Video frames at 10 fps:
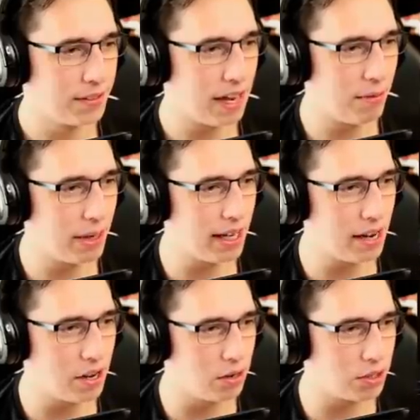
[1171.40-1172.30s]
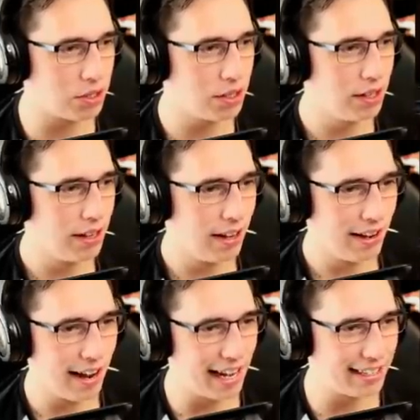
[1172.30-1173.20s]
Everybody get a
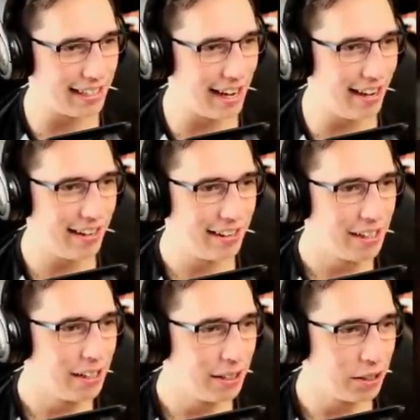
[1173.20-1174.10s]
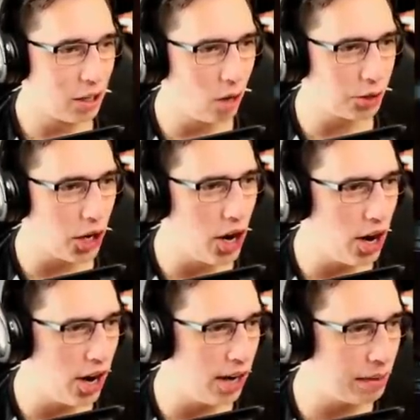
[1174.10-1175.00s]
ghost. That's it. Go,
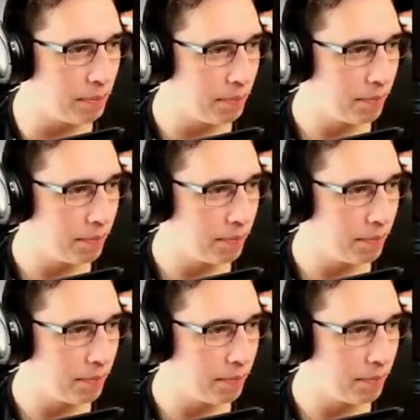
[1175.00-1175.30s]
team!